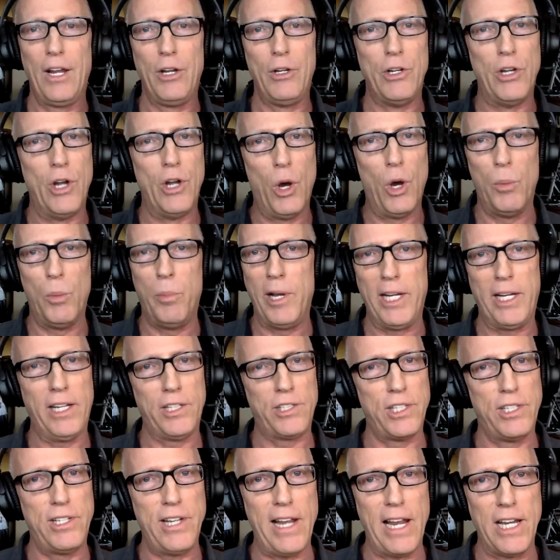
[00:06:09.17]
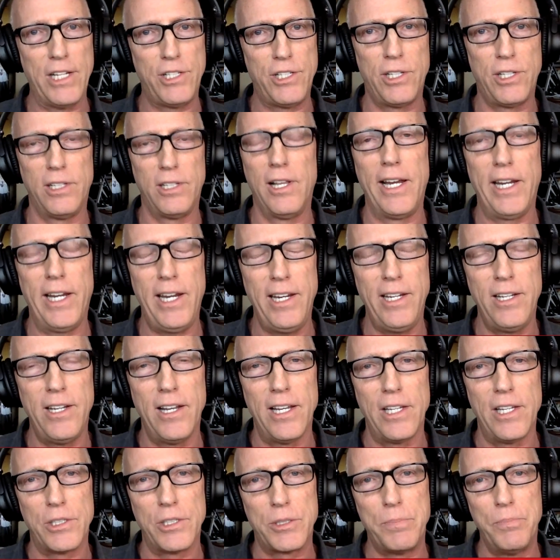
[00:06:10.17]
Nobody gets attention like he
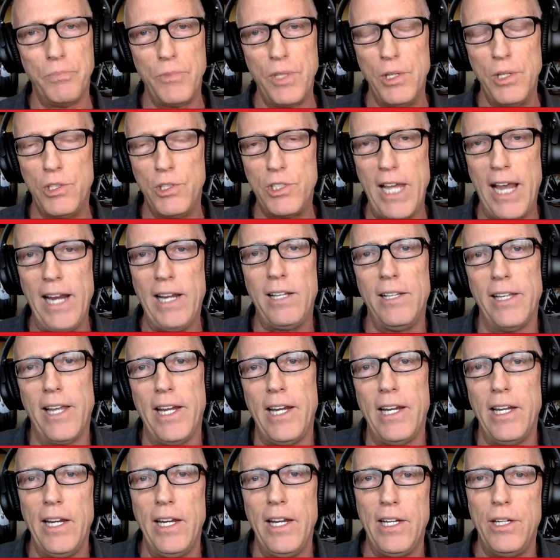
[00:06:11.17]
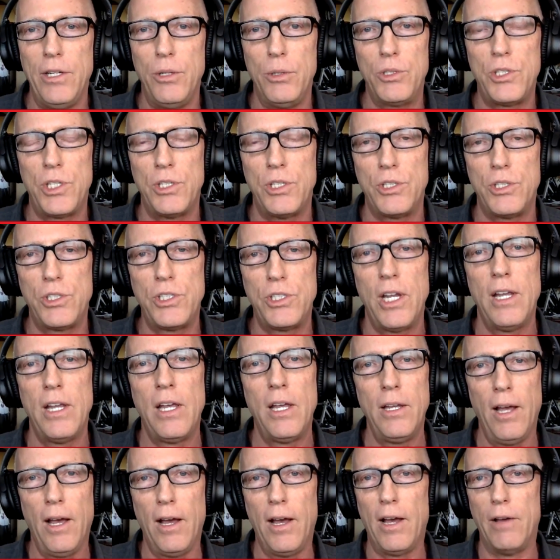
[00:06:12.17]
does. And secondly, he uses
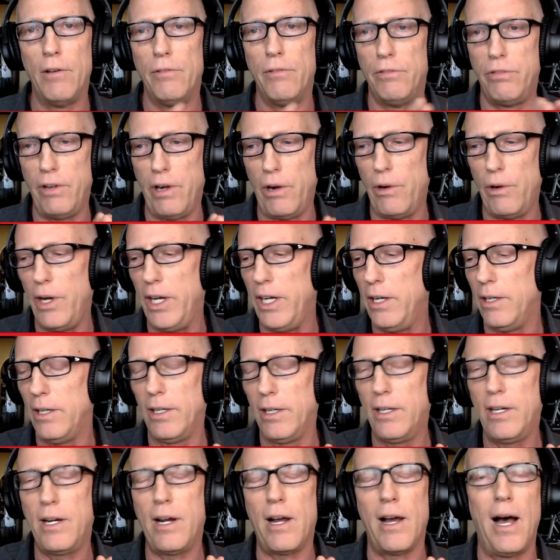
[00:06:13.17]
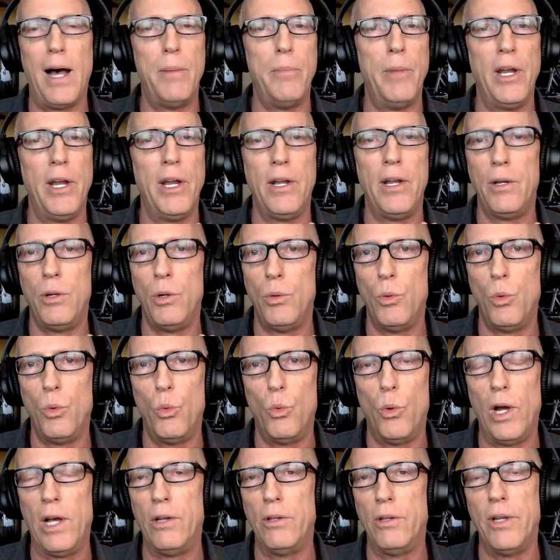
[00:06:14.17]
very common,
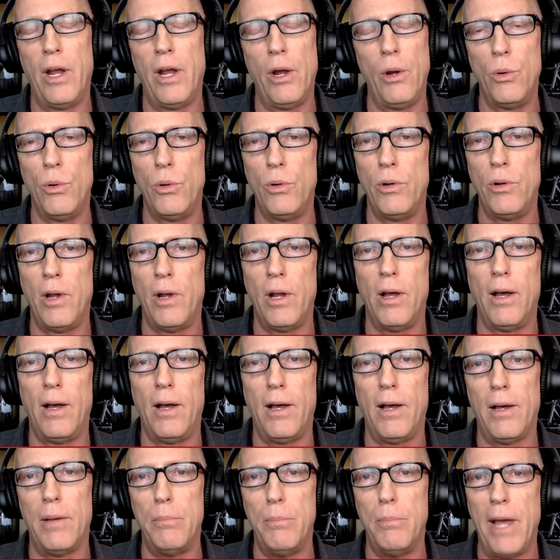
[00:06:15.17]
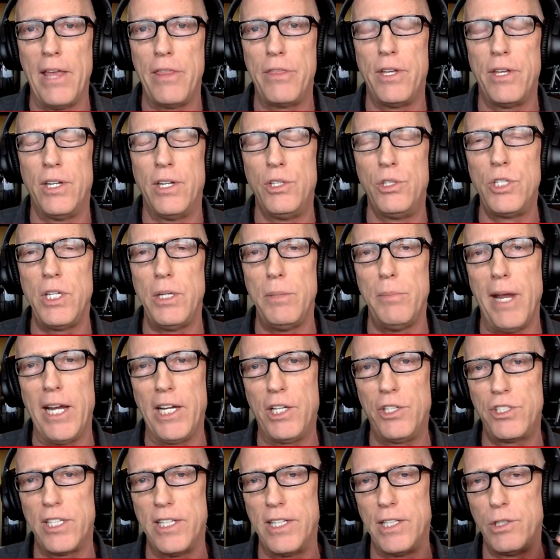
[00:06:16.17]
well-known methods. He
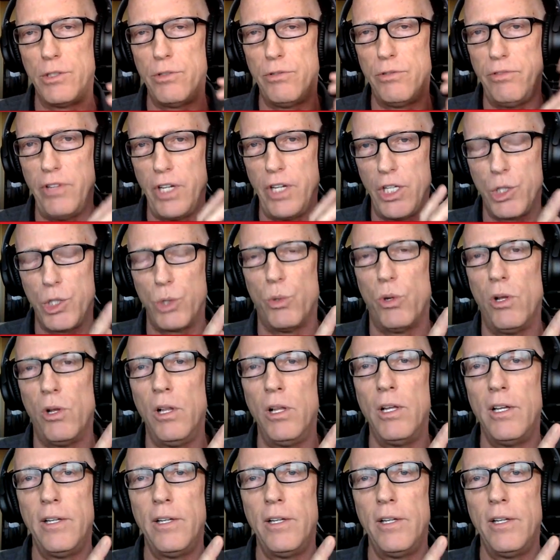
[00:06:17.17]
makes things visual.